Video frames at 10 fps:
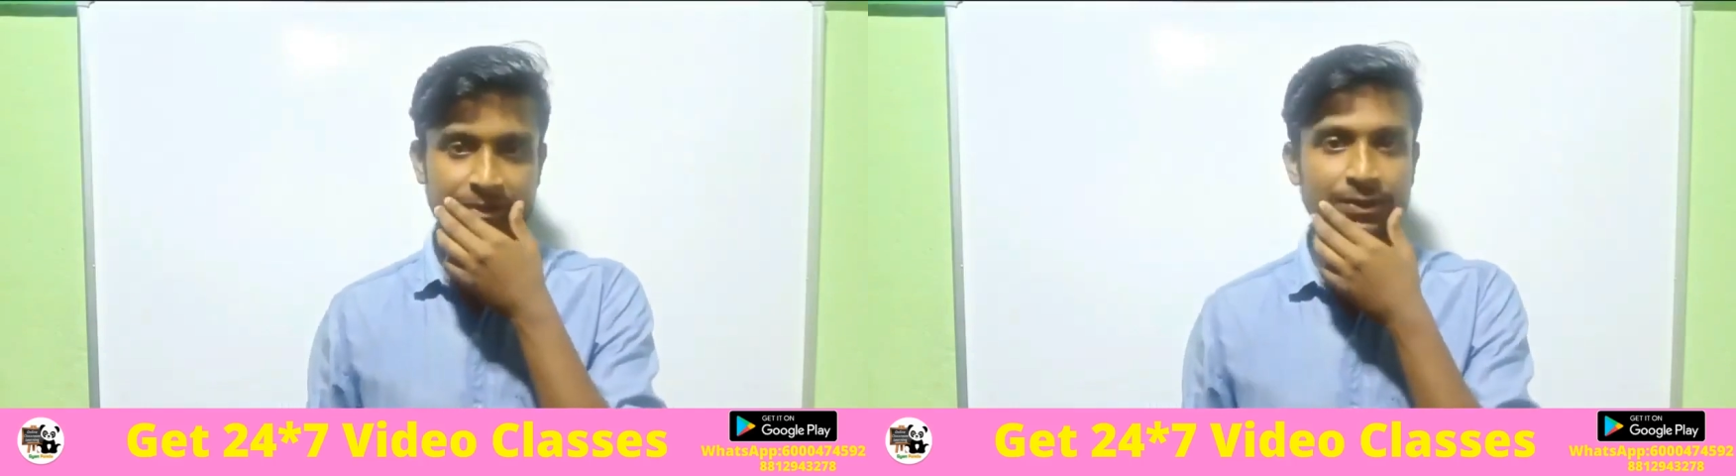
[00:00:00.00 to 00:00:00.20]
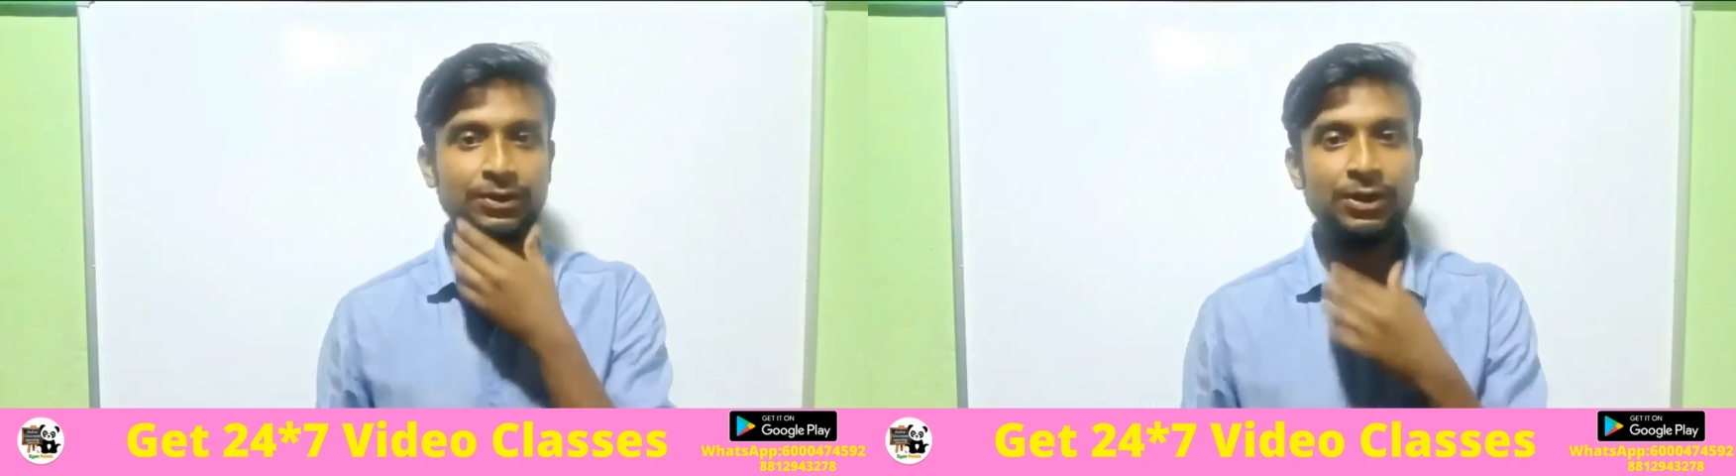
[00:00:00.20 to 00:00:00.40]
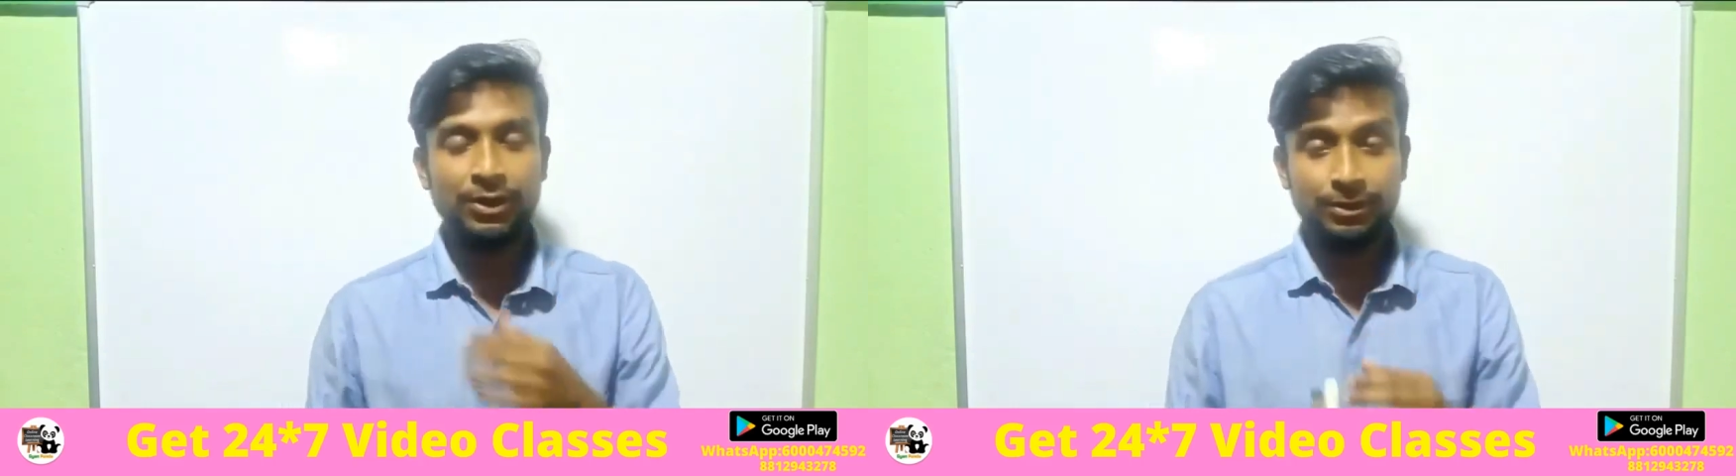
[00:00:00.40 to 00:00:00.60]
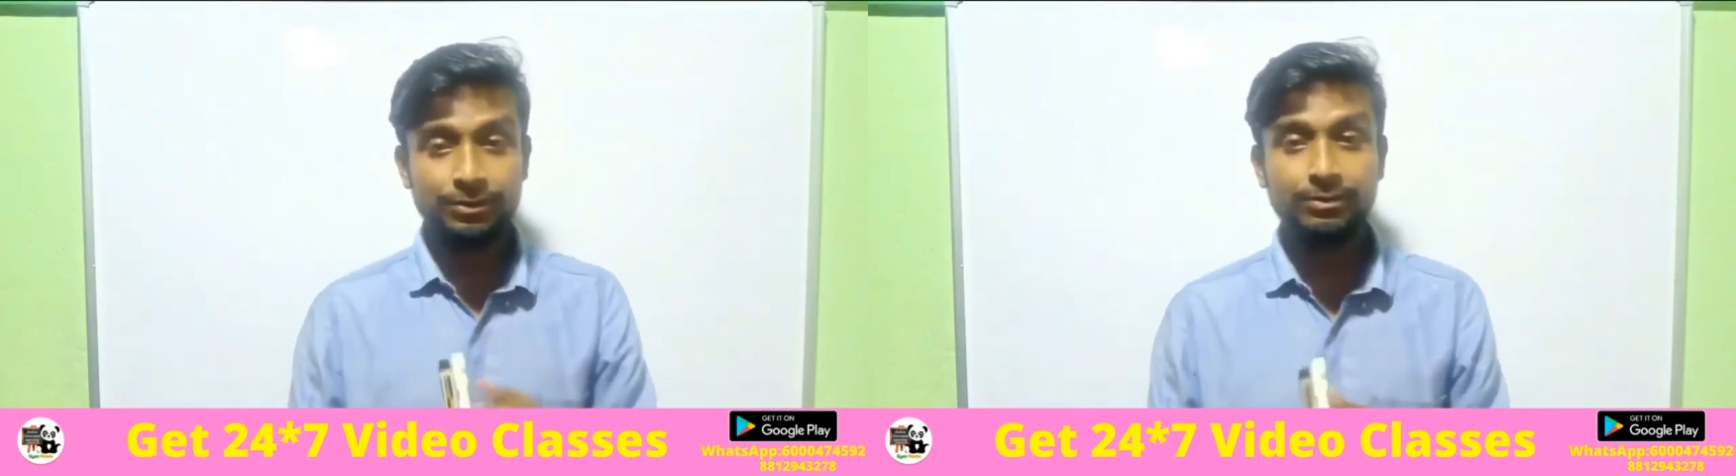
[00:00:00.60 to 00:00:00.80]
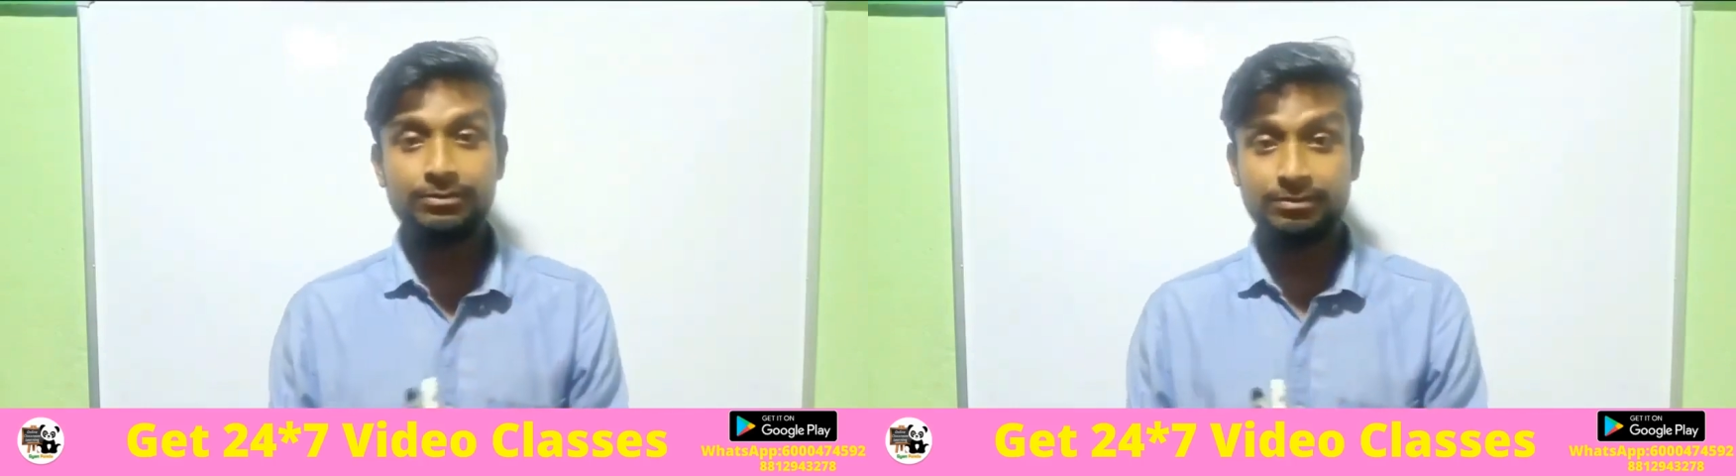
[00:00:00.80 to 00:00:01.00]
So
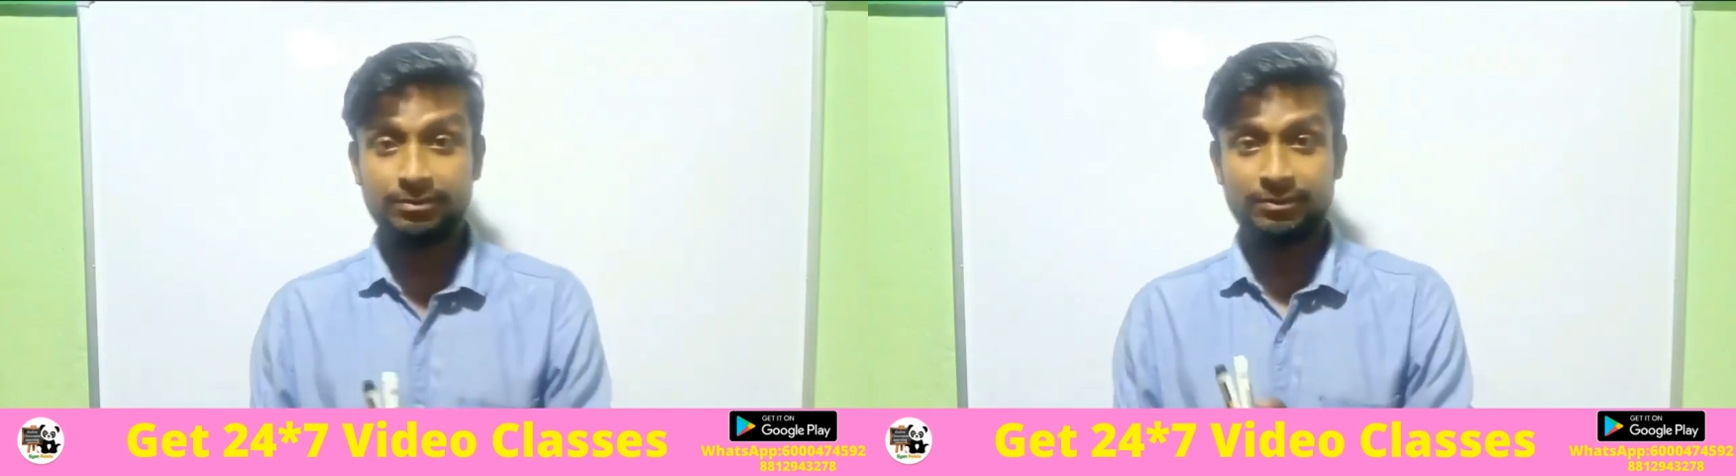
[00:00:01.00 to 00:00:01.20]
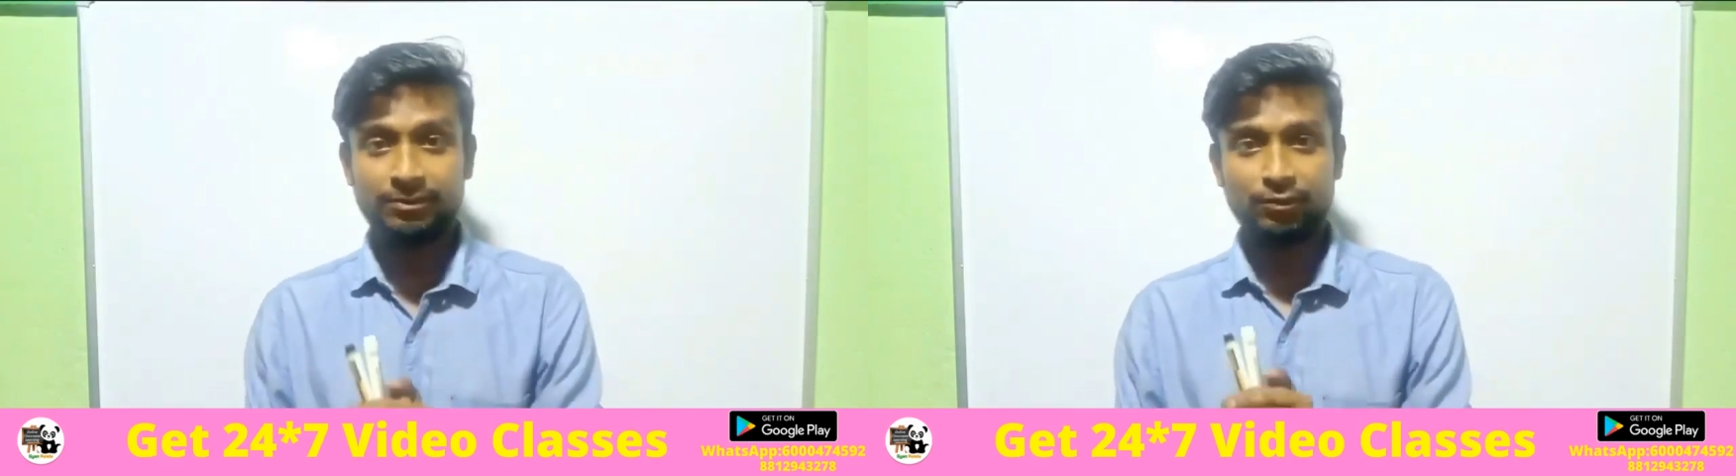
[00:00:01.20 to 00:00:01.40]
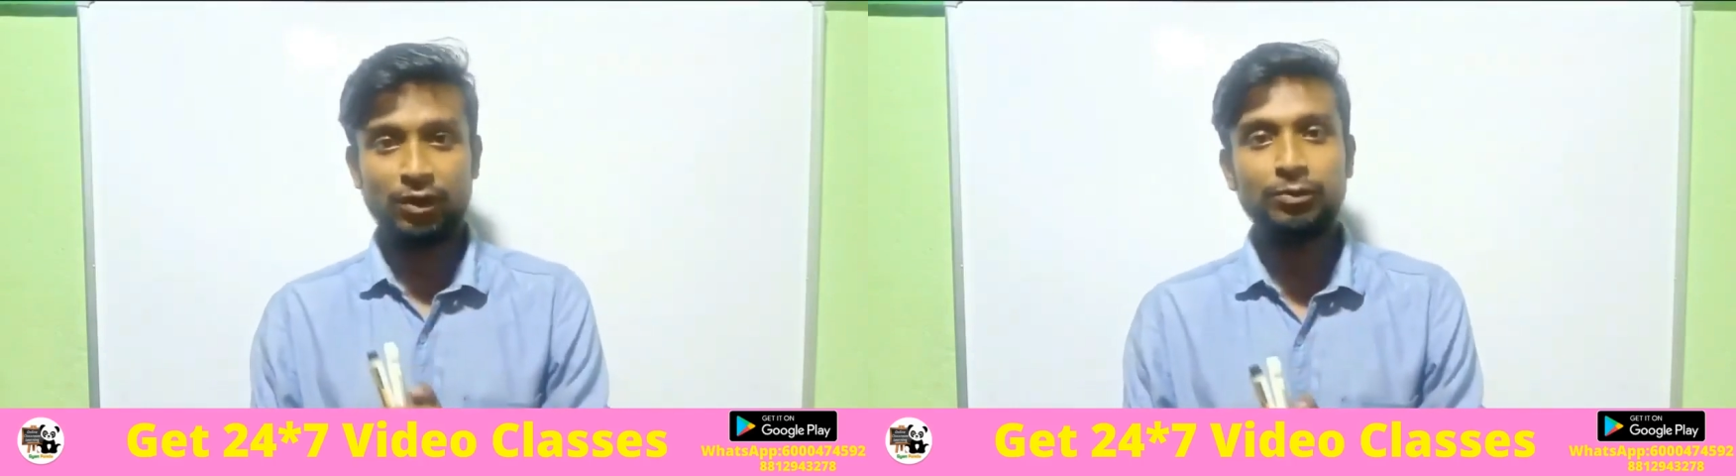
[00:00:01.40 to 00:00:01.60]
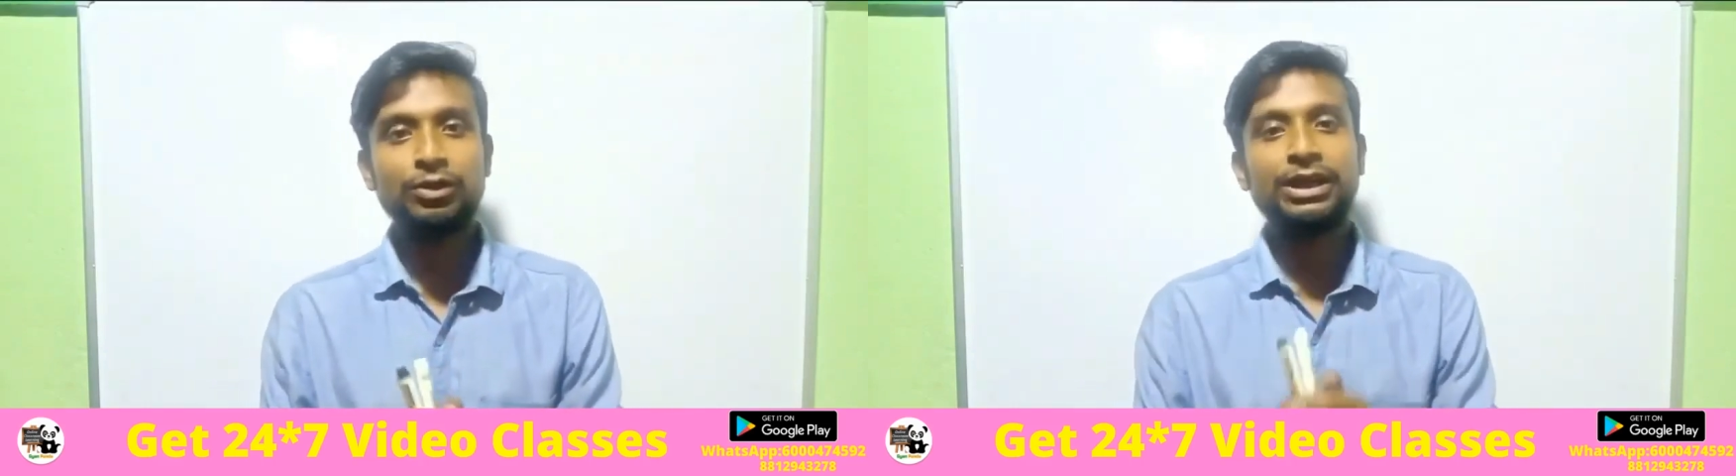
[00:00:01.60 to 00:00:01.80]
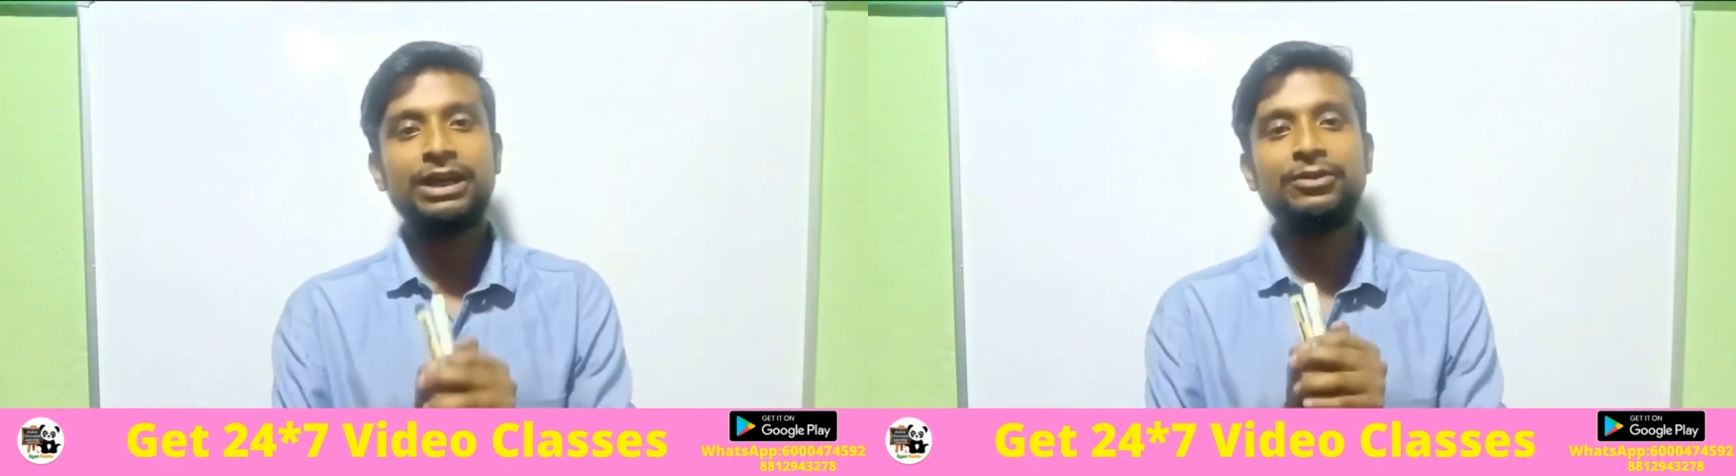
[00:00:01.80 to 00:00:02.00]
from
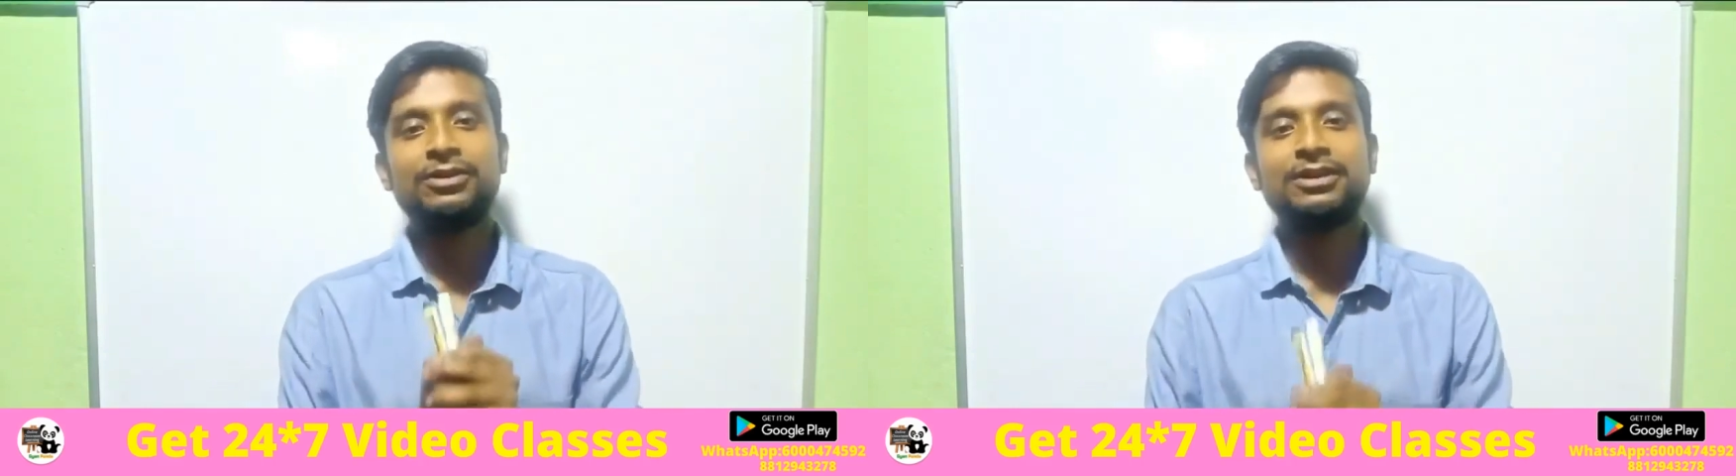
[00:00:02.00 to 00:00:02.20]
today